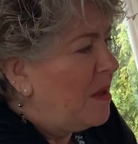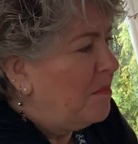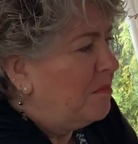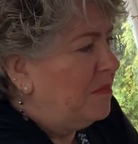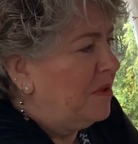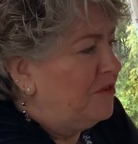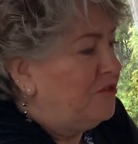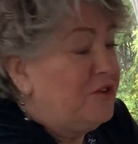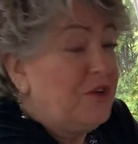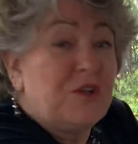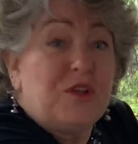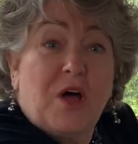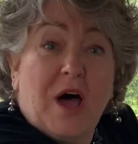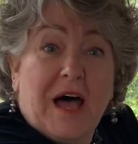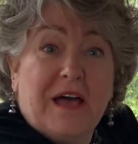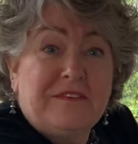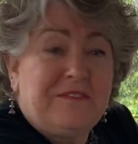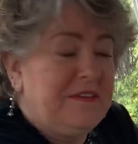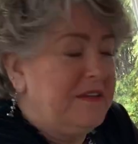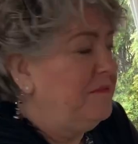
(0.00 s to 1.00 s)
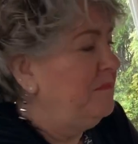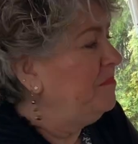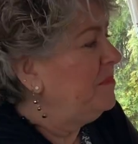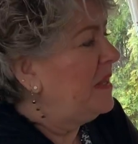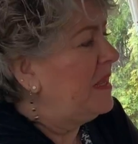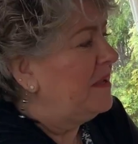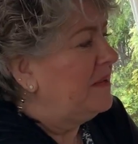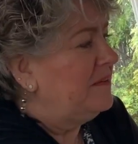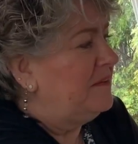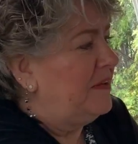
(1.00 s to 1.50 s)
Mr. Lawson
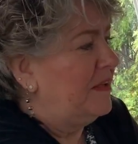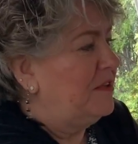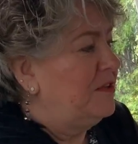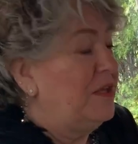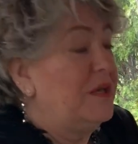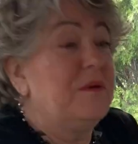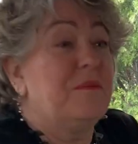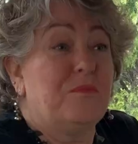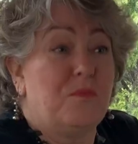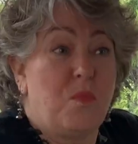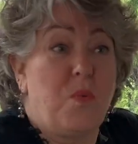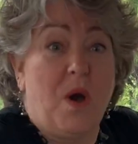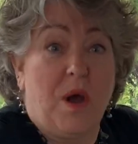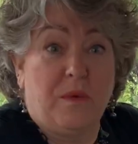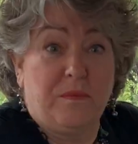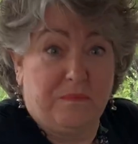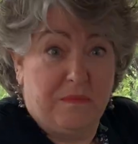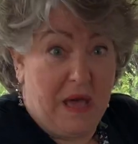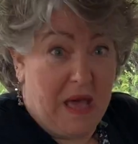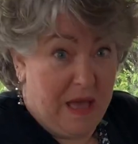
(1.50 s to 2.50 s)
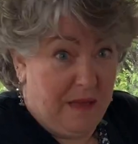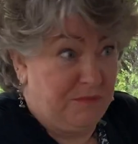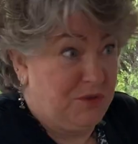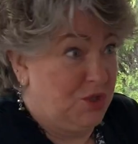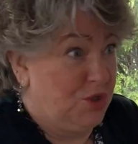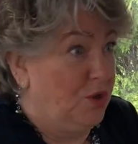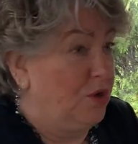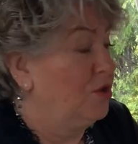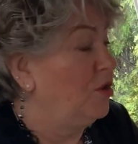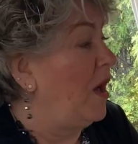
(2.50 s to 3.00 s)
did what I'm
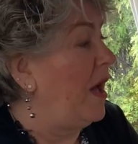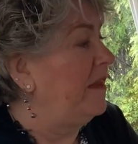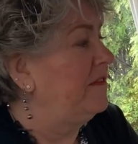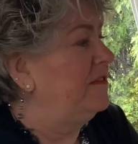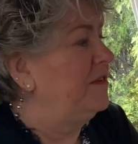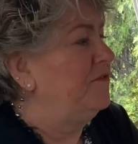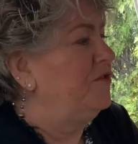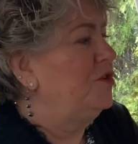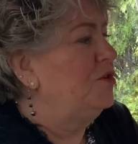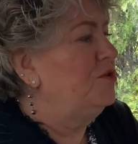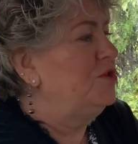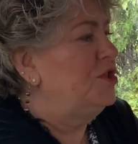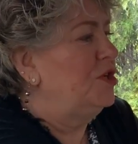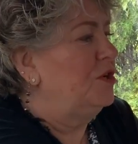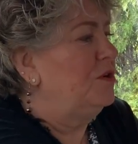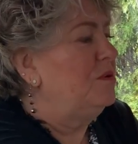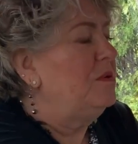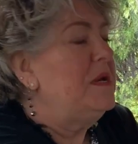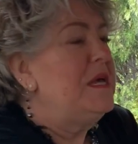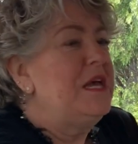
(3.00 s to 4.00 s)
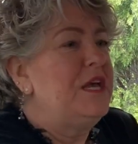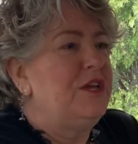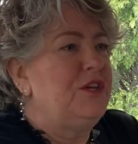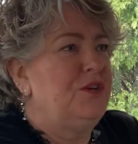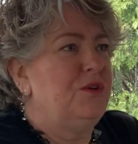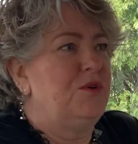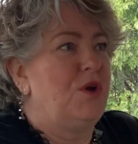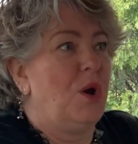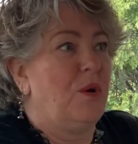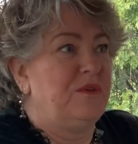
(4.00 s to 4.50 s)
sure lots of you do.
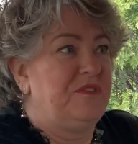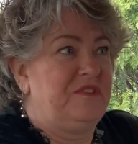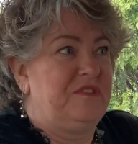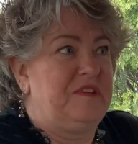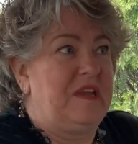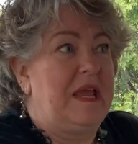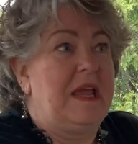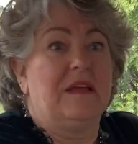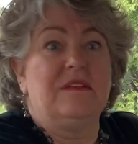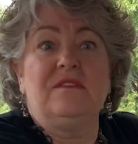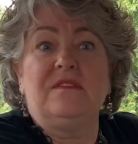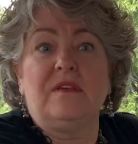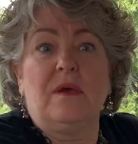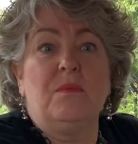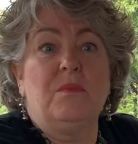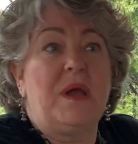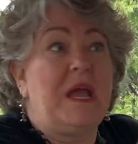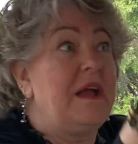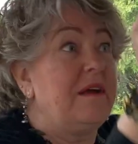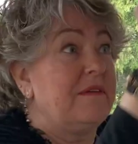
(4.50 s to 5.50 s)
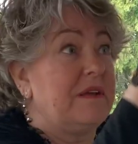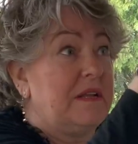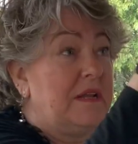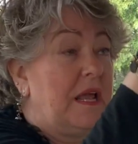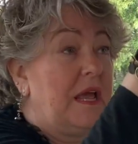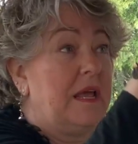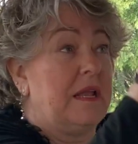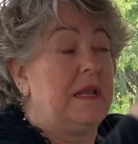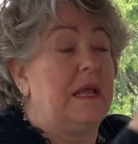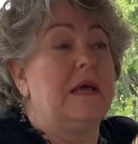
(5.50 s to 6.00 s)
You go stand somewhere and
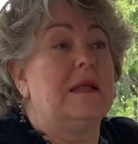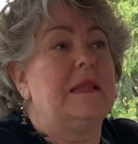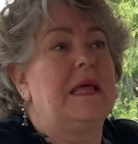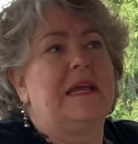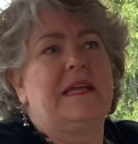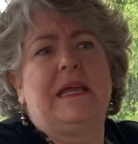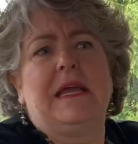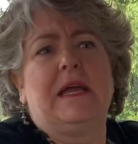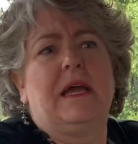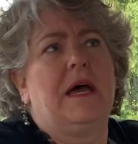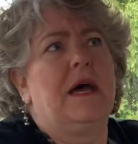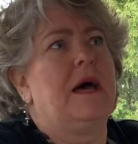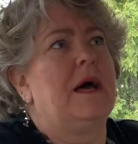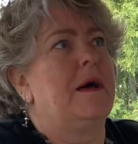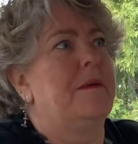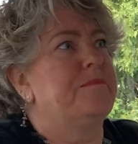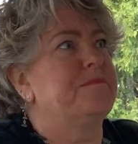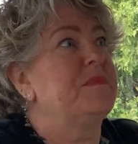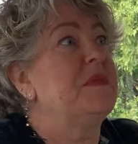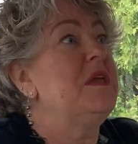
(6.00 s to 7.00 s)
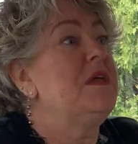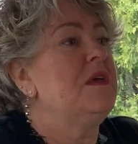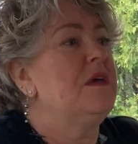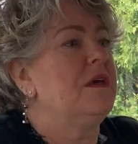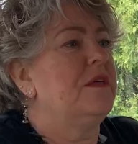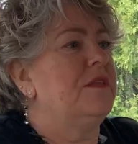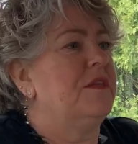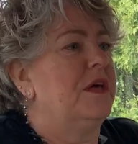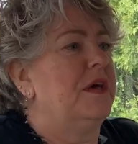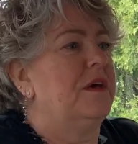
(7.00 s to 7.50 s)
at like
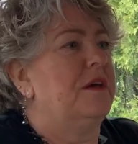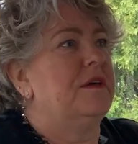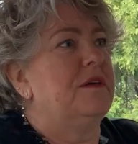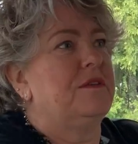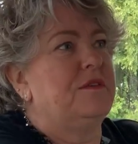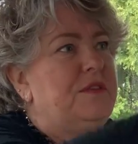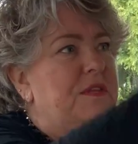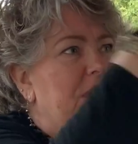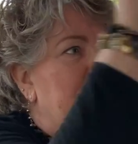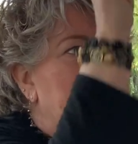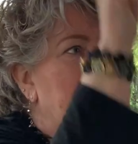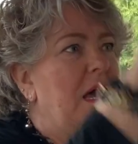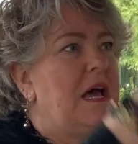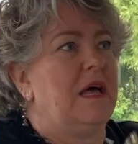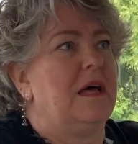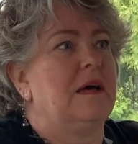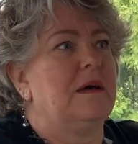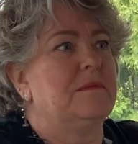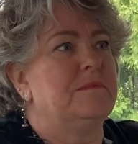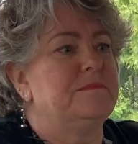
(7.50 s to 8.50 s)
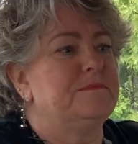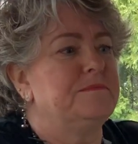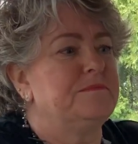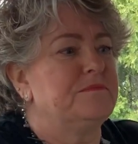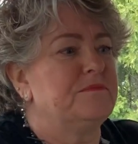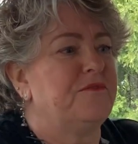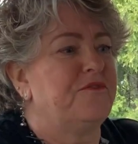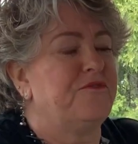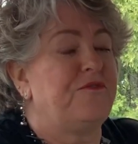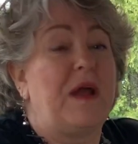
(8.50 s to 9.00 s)
the
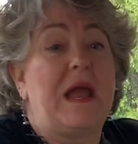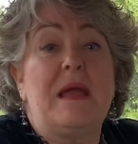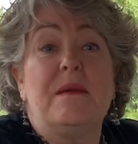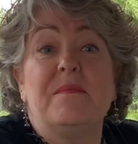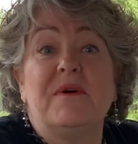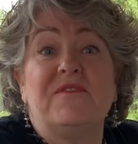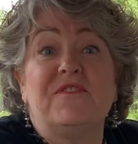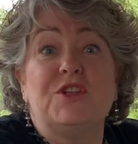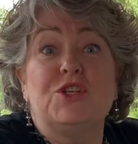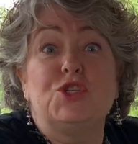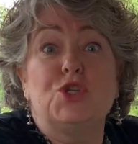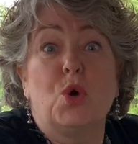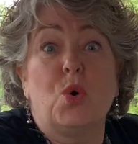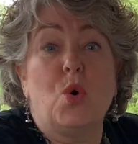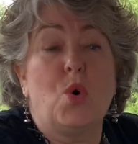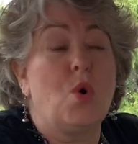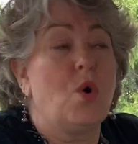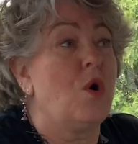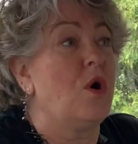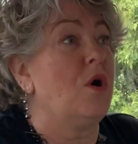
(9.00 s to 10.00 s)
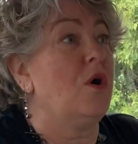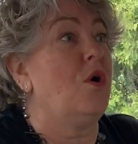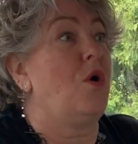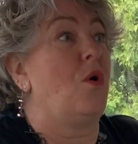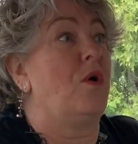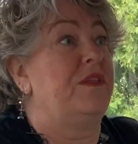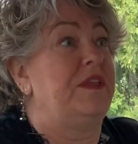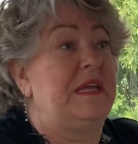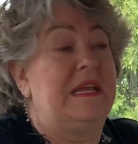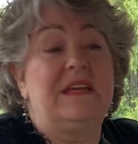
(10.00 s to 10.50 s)
frame of a door
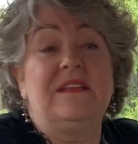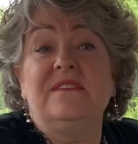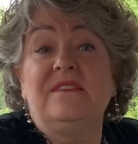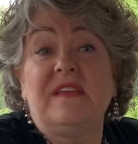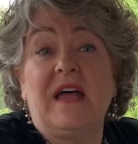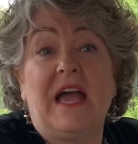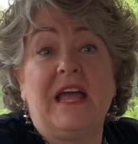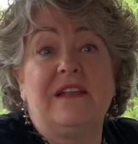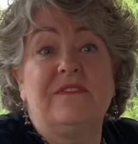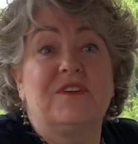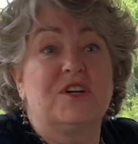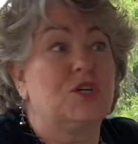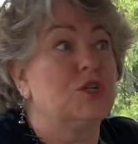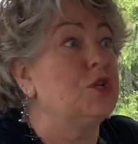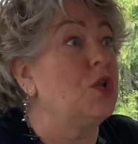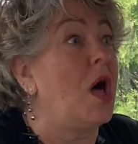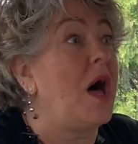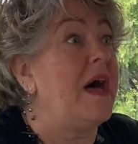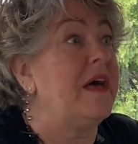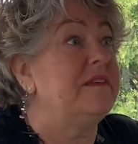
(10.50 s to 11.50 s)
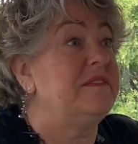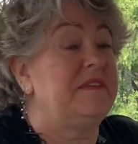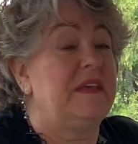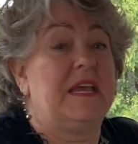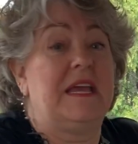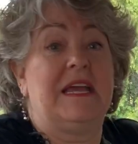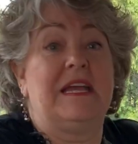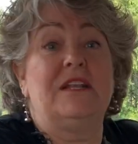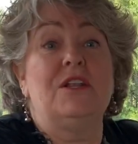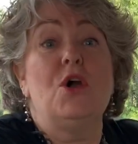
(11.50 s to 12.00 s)
or the inside of a
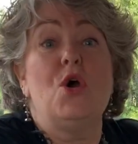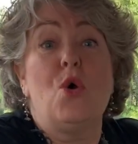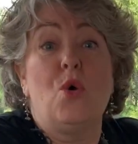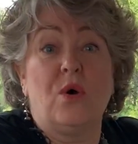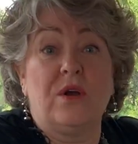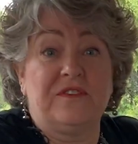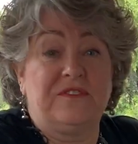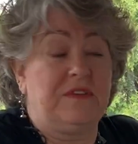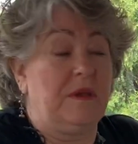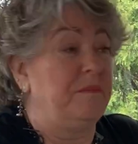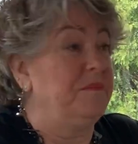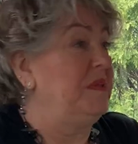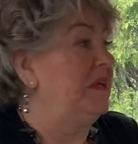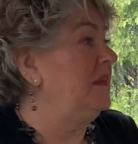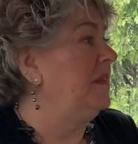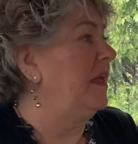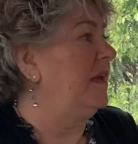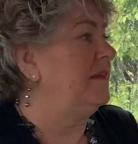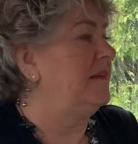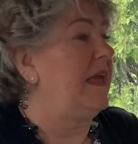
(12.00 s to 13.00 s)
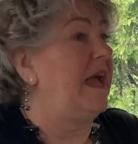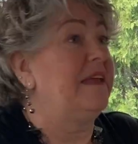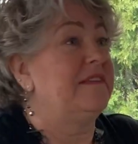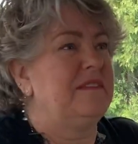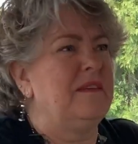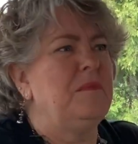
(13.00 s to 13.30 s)
closet or something like that.